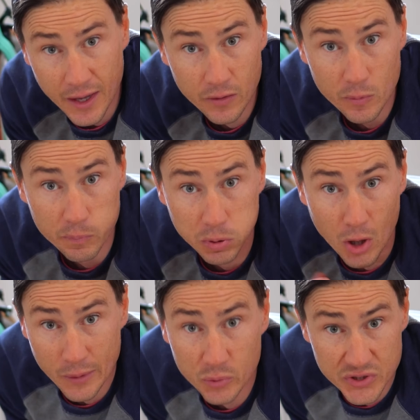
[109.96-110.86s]
Now the
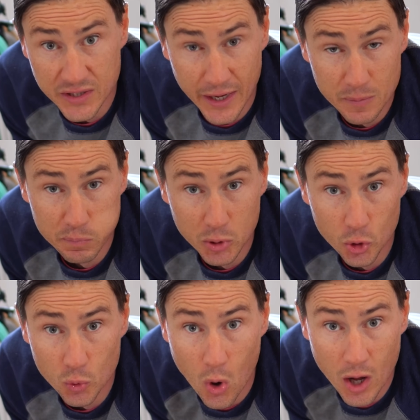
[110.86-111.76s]
light will stay
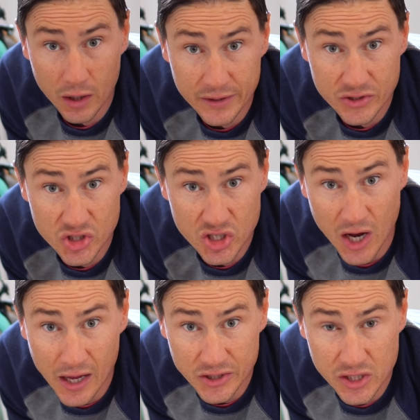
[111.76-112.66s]
blue while it is
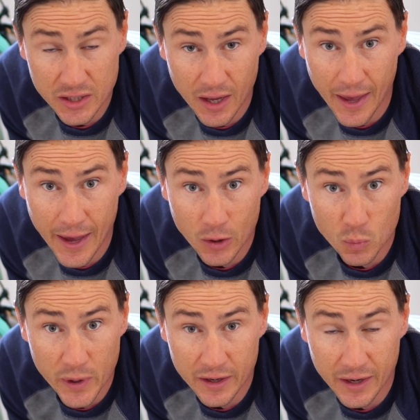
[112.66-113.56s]
charging
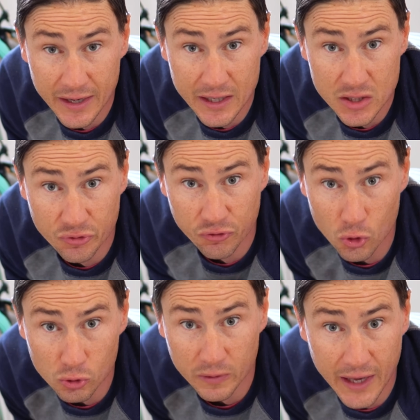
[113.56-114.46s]
and when it is
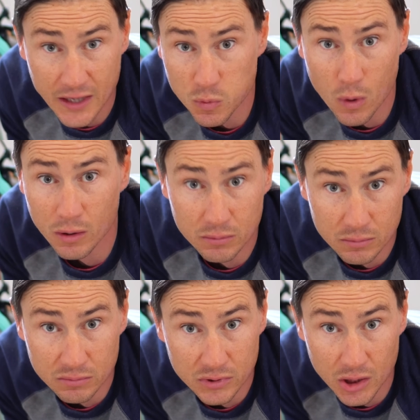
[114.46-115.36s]
full, guess
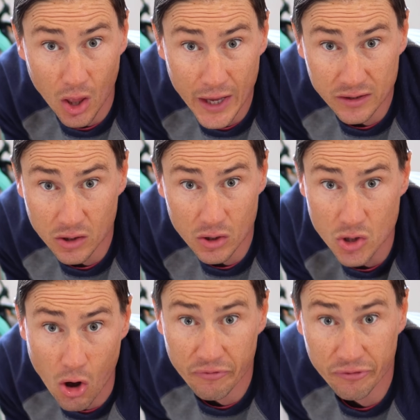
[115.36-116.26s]
what? The light goes
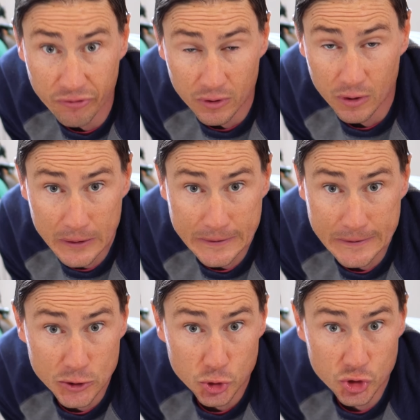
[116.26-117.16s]
off.
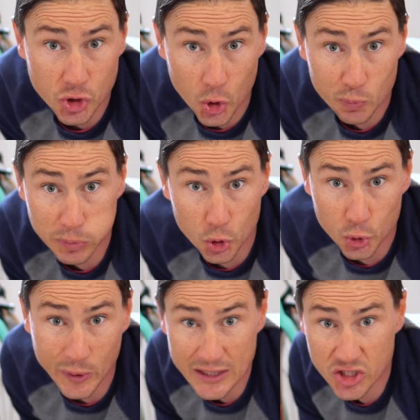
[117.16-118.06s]
So
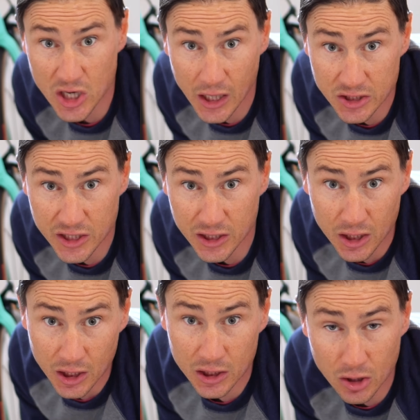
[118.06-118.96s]
blue is
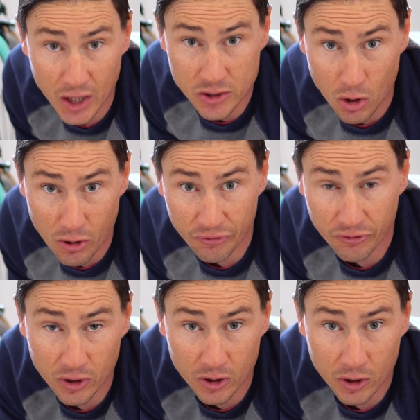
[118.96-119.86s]
charging, light
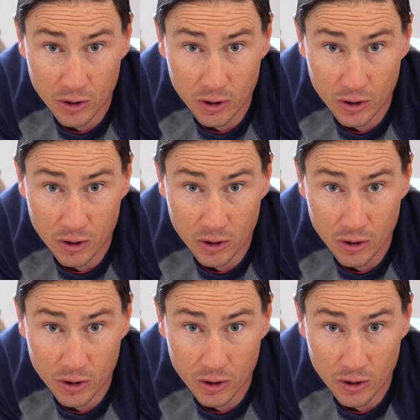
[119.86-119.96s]
off,